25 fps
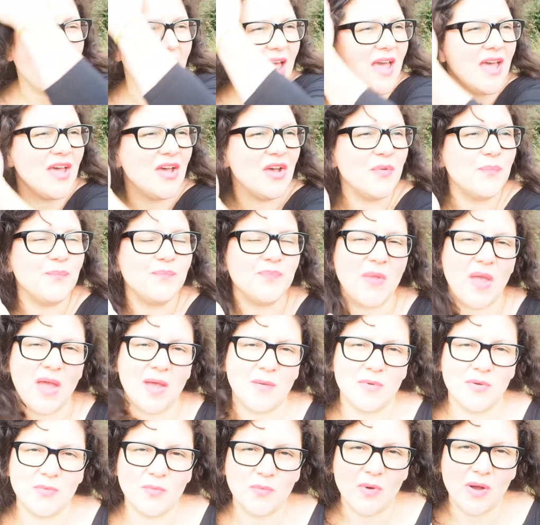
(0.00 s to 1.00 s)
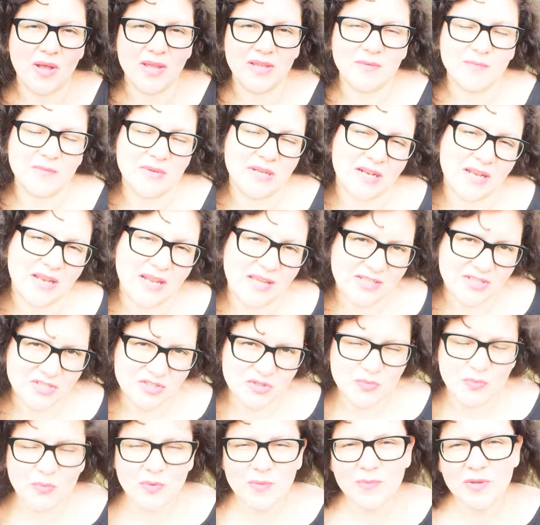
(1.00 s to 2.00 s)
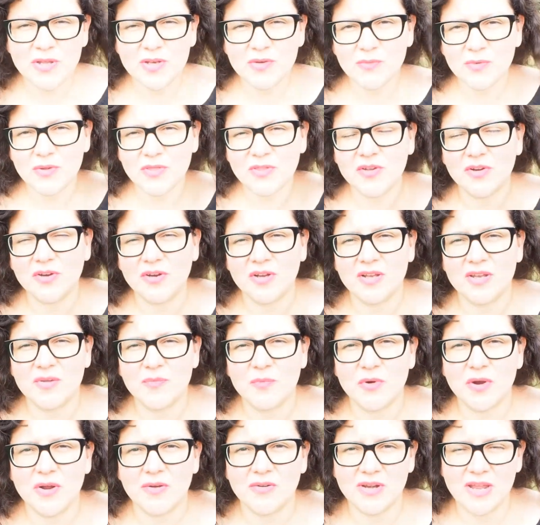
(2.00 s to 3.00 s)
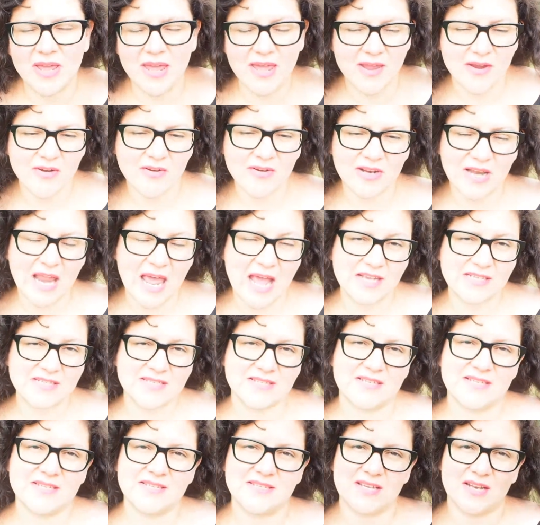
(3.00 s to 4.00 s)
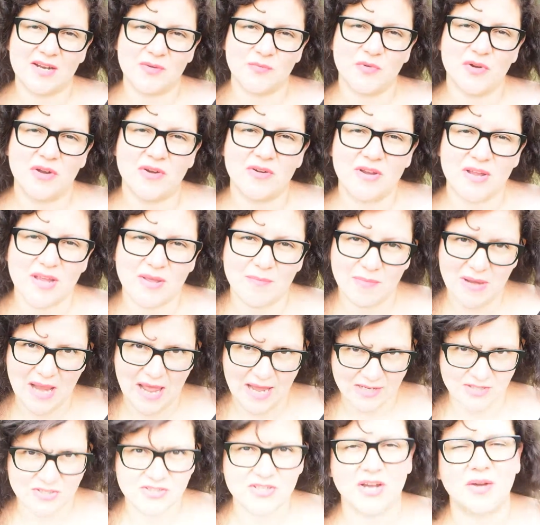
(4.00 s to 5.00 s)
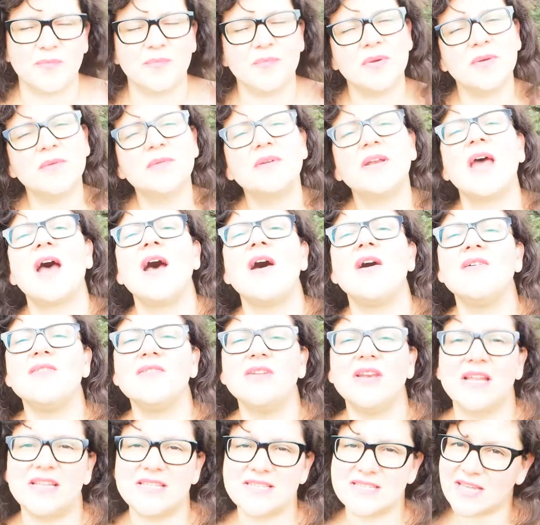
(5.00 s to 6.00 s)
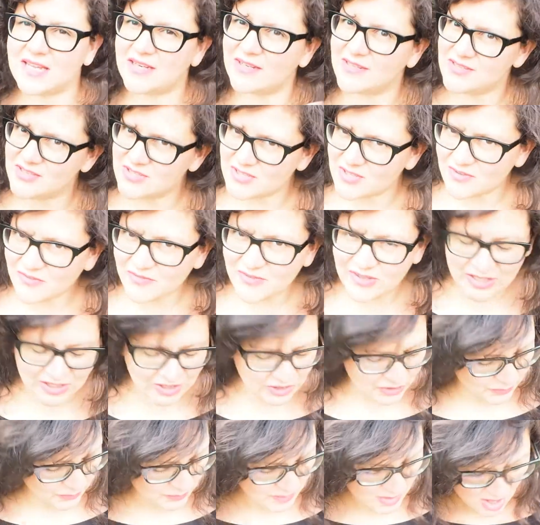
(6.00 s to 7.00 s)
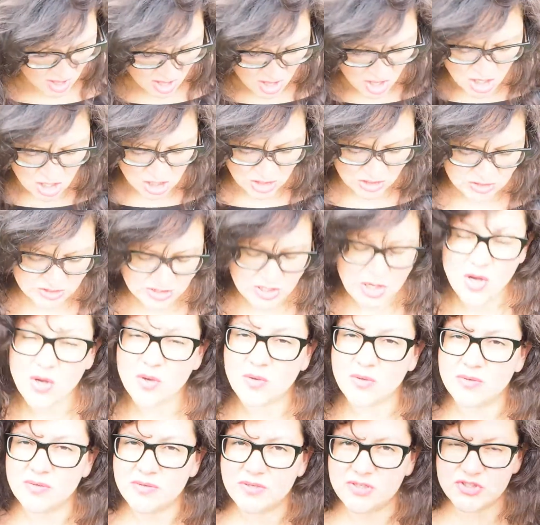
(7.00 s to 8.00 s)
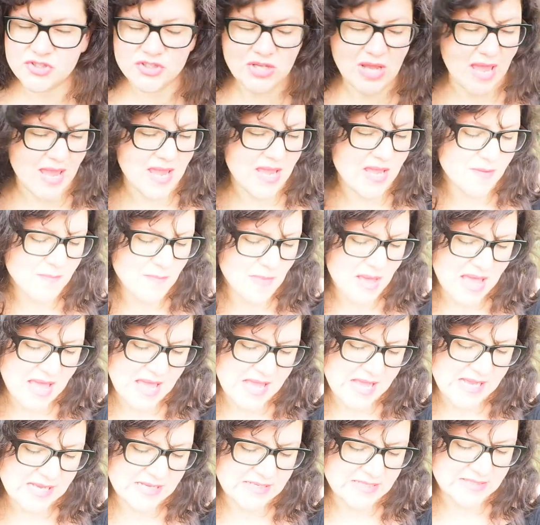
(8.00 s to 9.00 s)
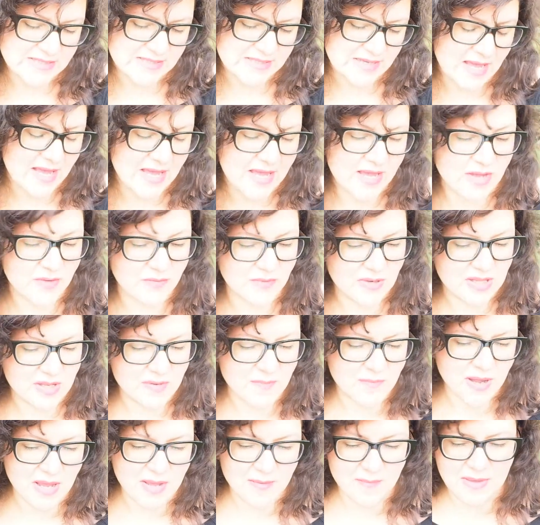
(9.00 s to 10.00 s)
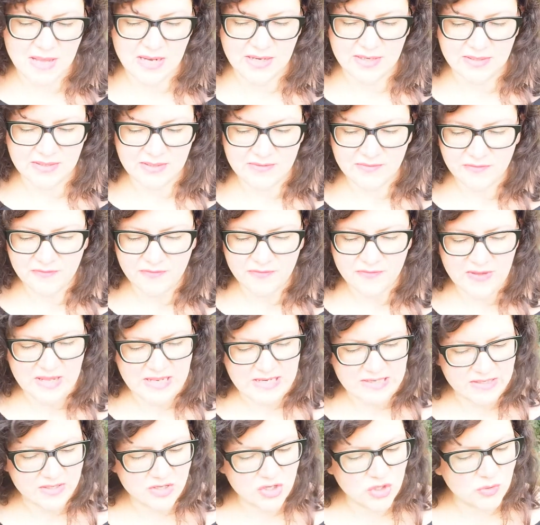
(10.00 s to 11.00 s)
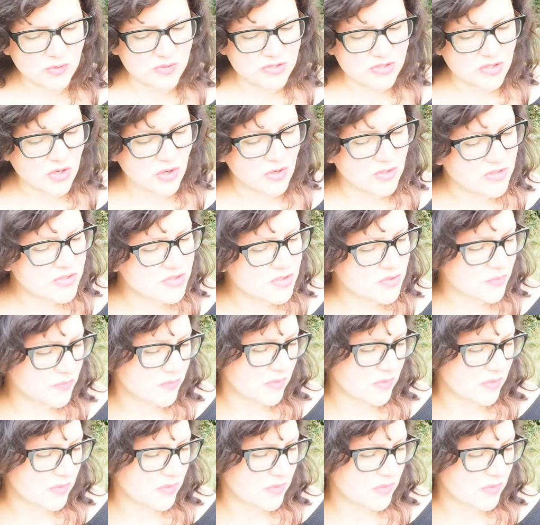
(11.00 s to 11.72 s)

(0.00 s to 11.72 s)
I'm a white middle-aged woman with curly brown hair, glasses, and I'm wearing a black top. Now let's get into the video. So Shame is written by Melanie Finn, who's also